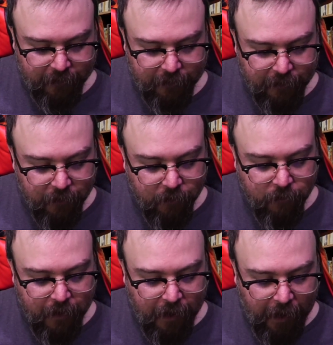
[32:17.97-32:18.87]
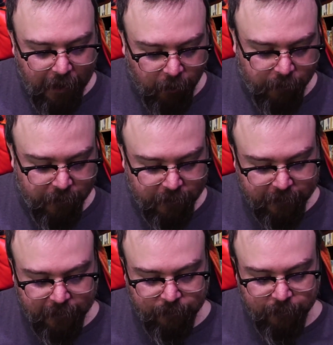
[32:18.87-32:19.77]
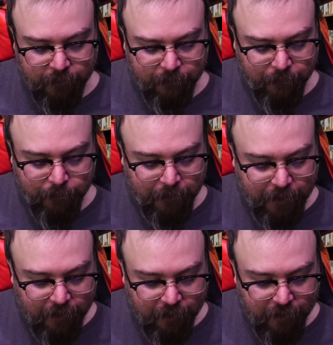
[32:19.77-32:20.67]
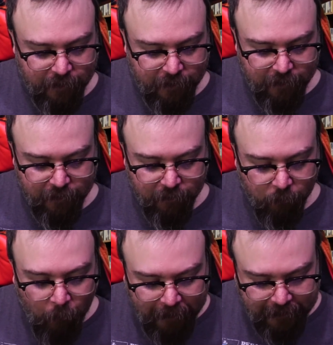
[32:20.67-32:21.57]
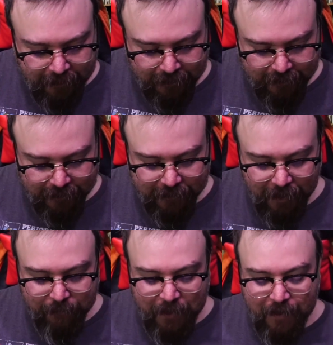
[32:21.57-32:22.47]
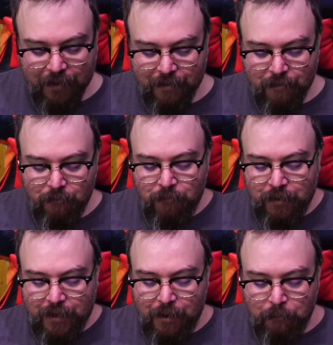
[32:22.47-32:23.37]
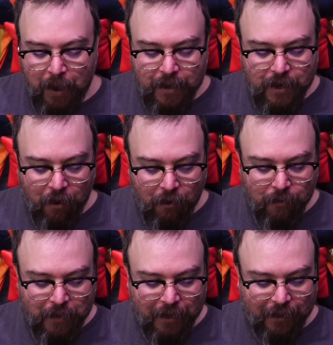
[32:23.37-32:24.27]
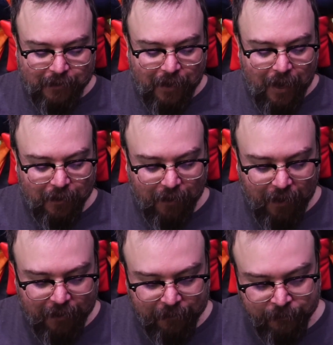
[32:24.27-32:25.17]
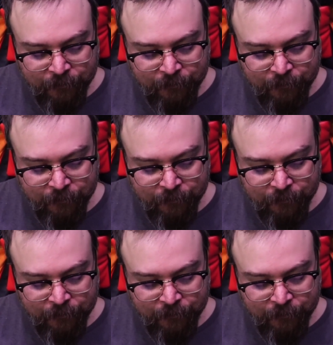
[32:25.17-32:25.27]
No help, said Brutha firmly. What? Said Simony. We'll need a mighty army against that lot.